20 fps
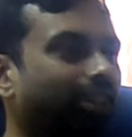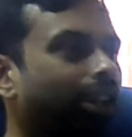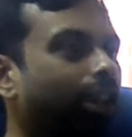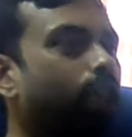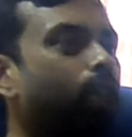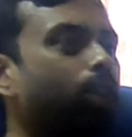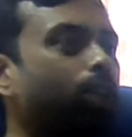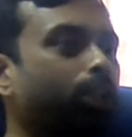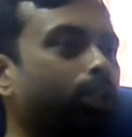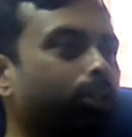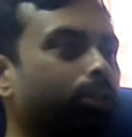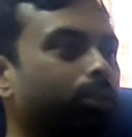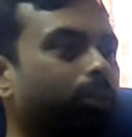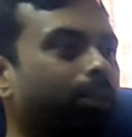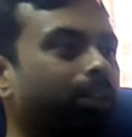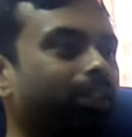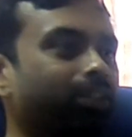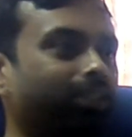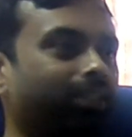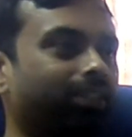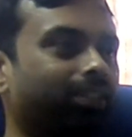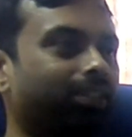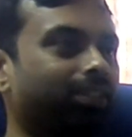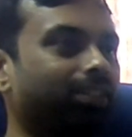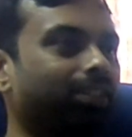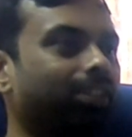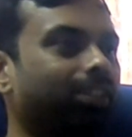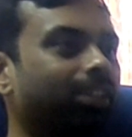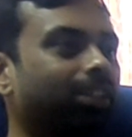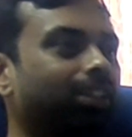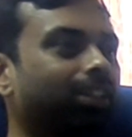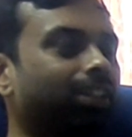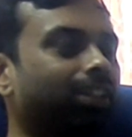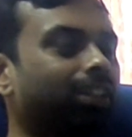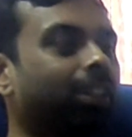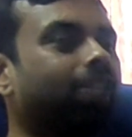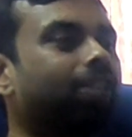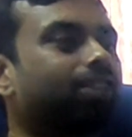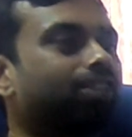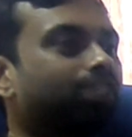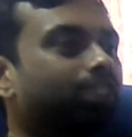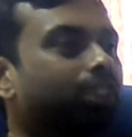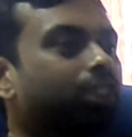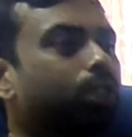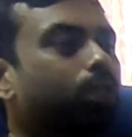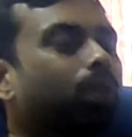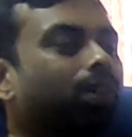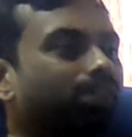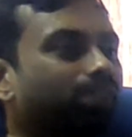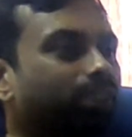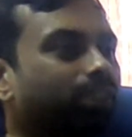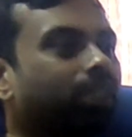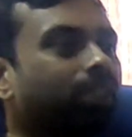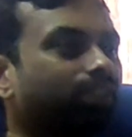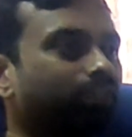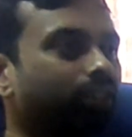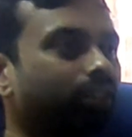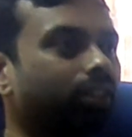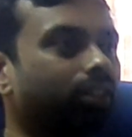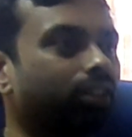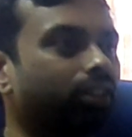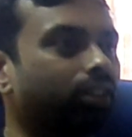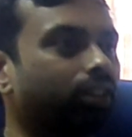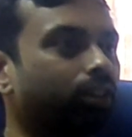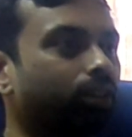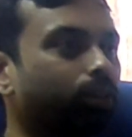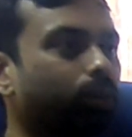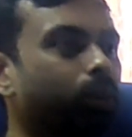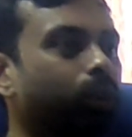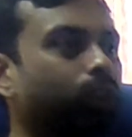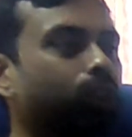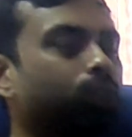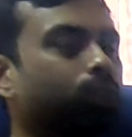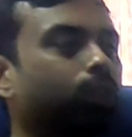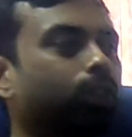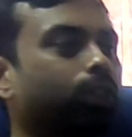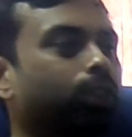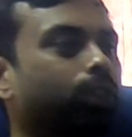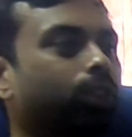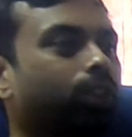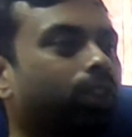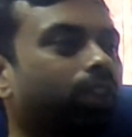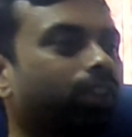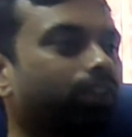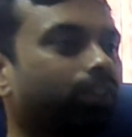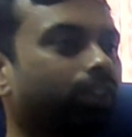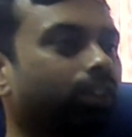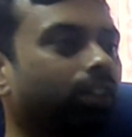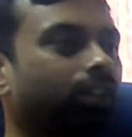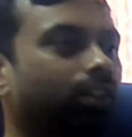according to my center, it is just 20 sessions, which is going to cover